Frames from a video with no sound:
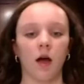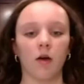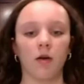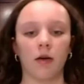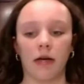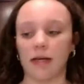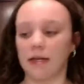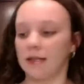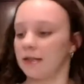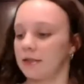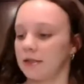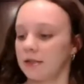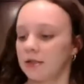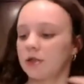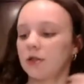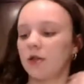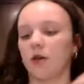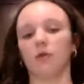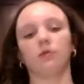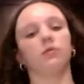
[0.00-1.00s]
Okay,
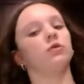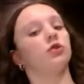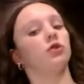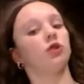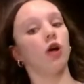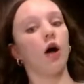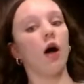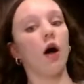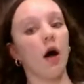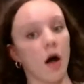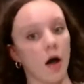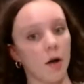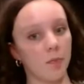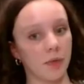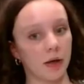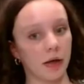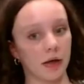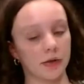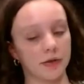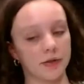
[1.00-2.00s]
so
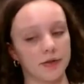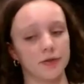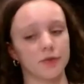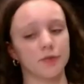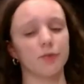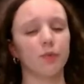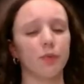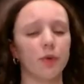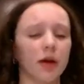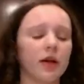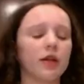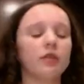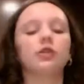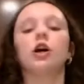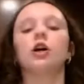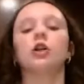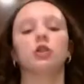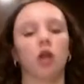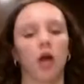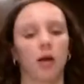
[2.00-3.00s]
toppings. We're gonna
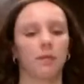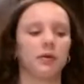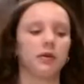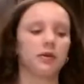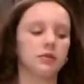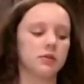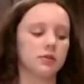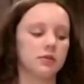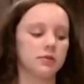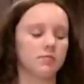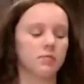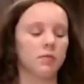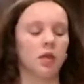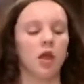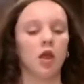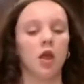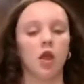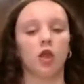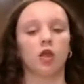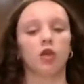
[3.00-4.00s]
talk toppings.
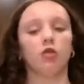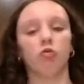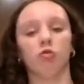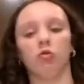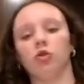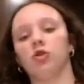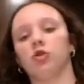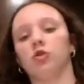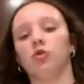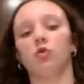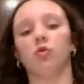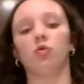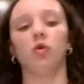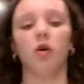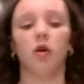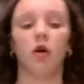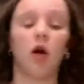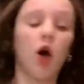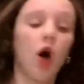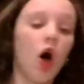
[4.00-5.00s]
You can do
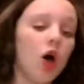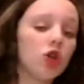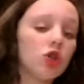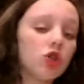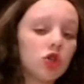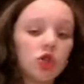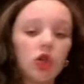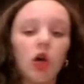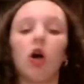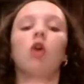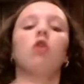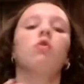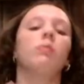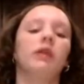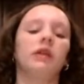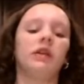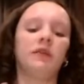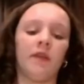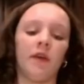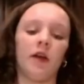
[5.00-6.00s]
so
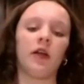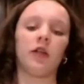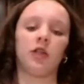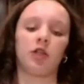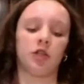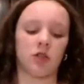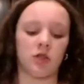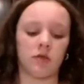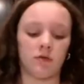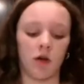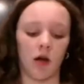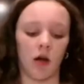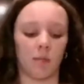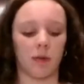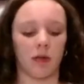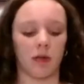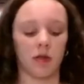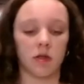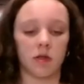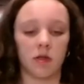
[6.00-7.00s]
many variations of
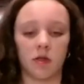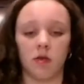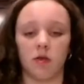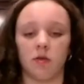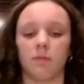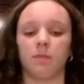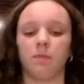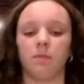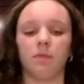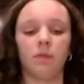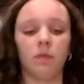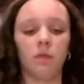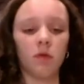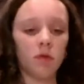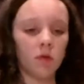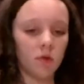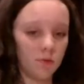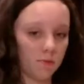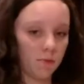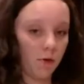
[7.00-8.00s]
toppings
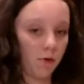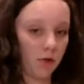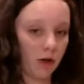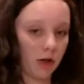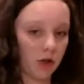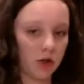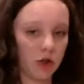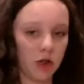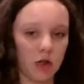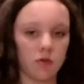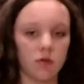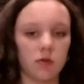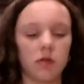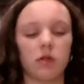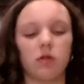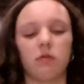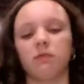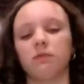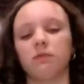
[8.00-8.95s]
for French toast.